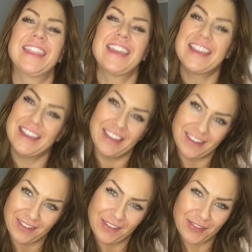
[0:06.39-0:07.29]
Thank
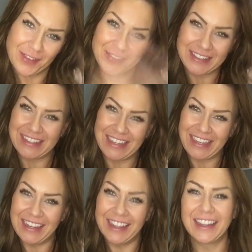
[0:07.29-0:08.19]
you for
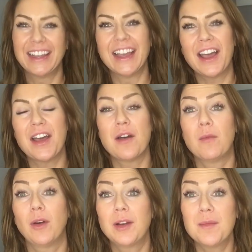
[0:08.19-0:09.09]
visiting.
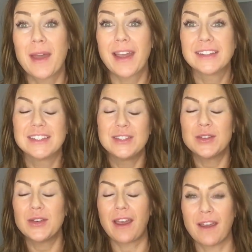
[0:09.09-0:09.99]
Welcome back
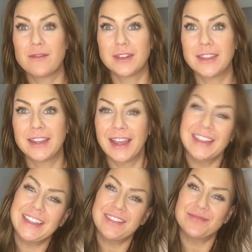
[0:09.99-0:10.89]
to Everything
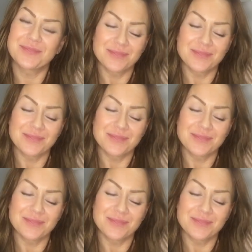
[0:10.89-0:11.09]
Kylene.